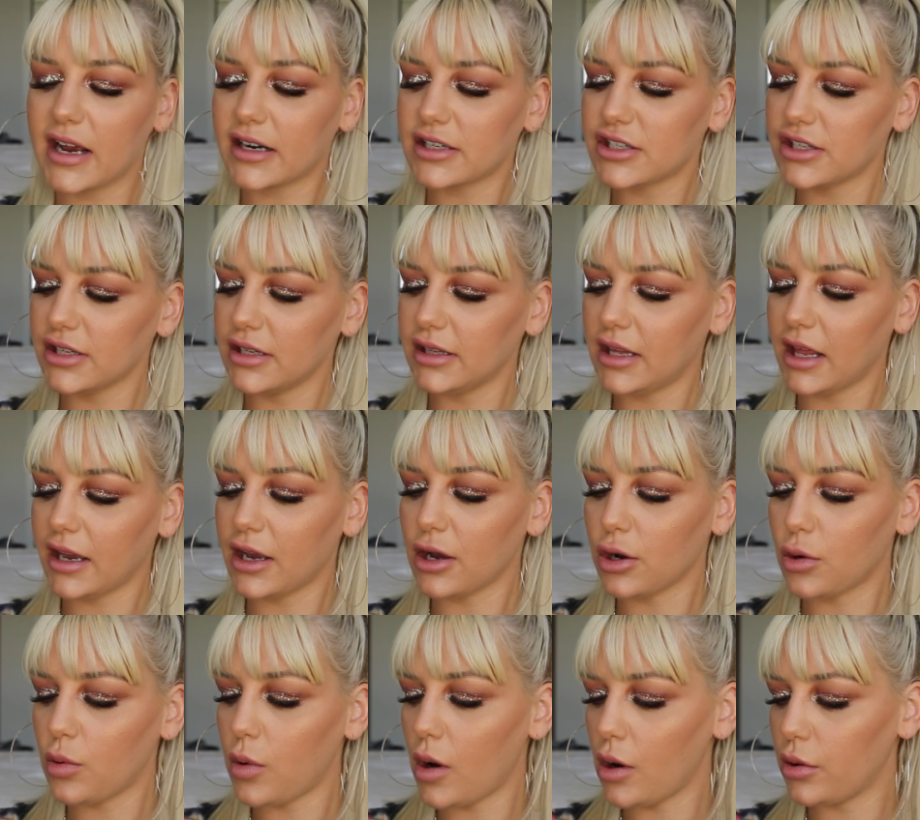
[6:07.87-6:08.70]
actually like
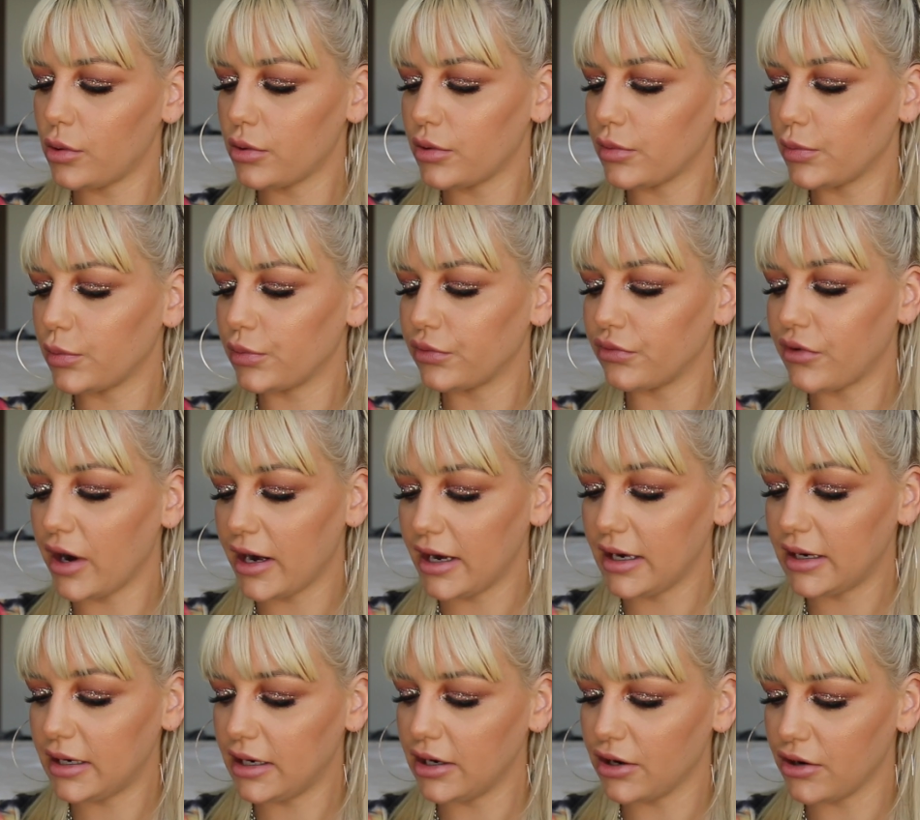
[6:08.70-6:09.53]
a quote
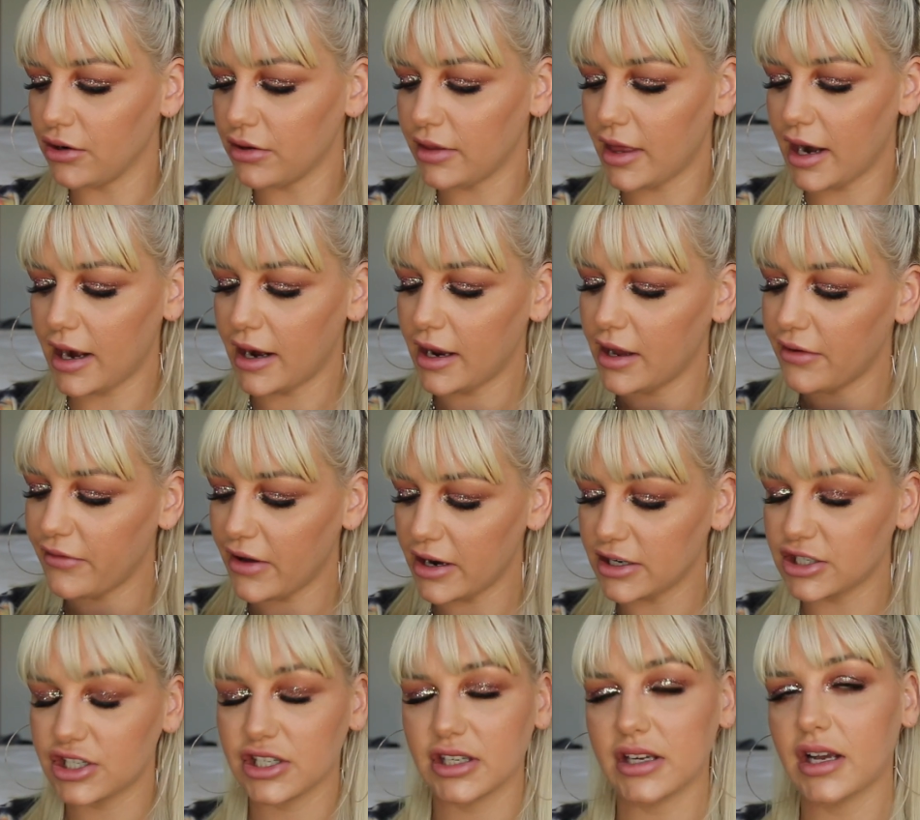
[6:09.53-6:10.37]
right here that I
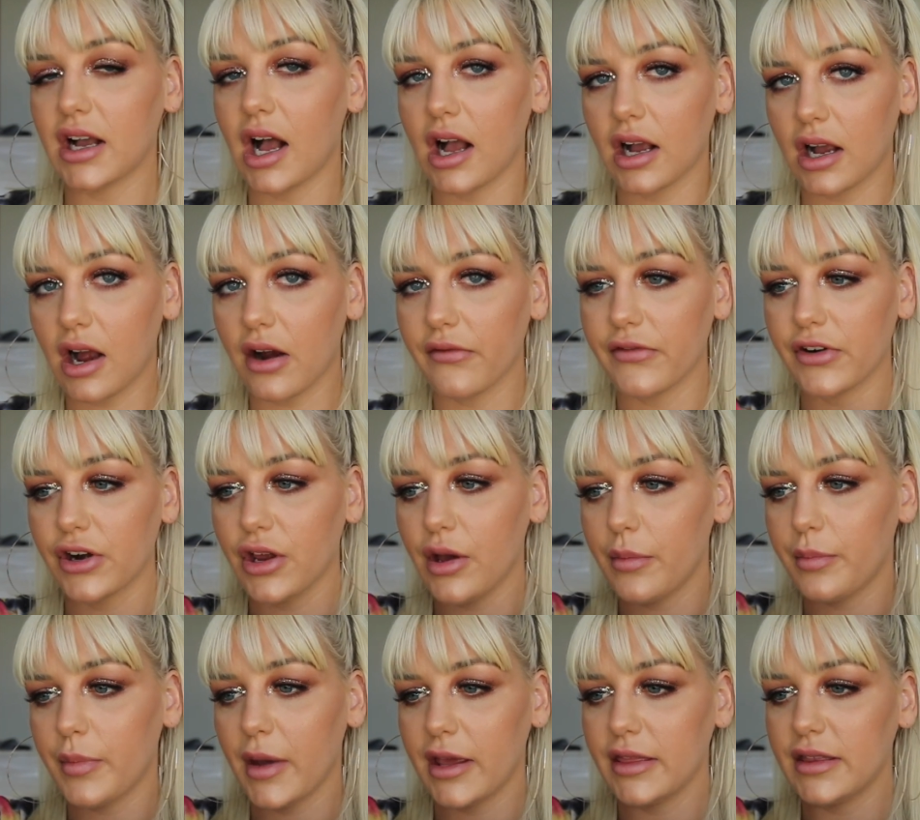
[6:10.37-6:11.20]
eventually got covered
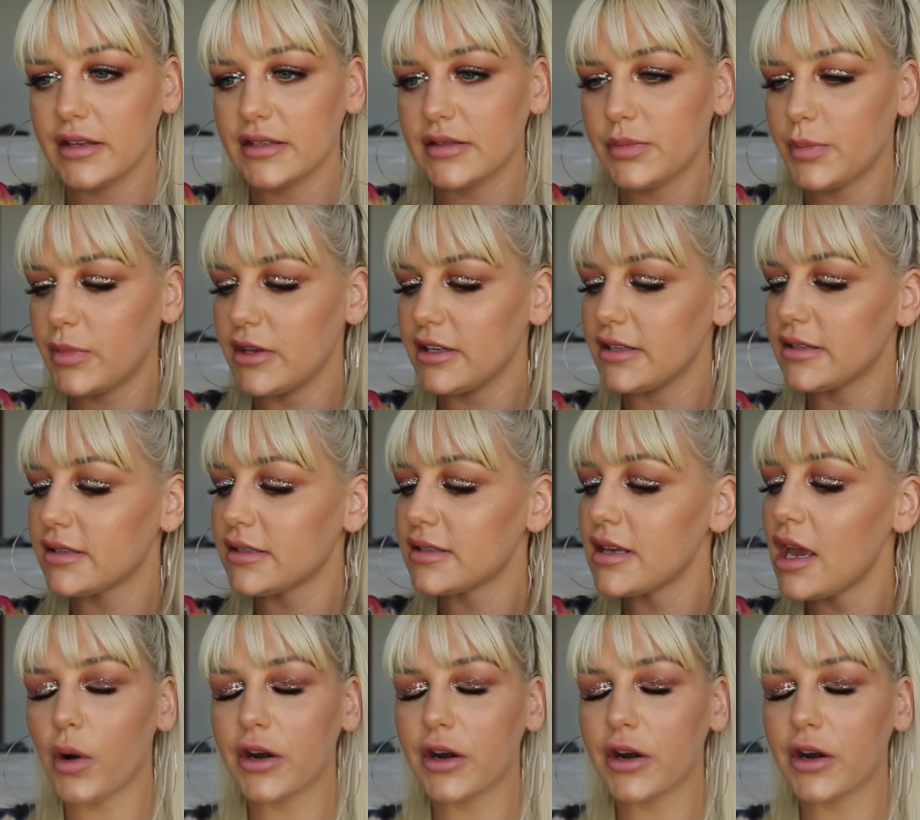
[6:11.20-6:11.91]
up by this piece.